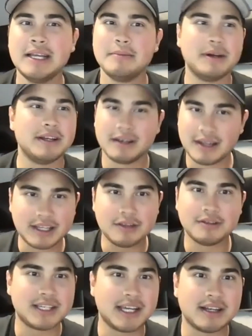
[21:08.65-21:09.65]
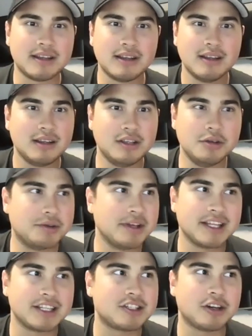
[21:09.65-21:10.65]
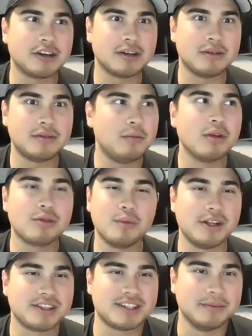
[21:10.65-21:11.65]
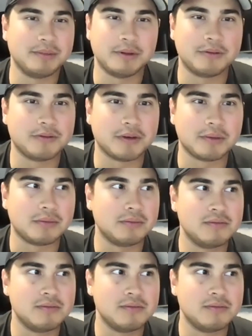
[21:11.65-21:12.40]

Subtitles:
But like you said, you can get started with Wealth Simple for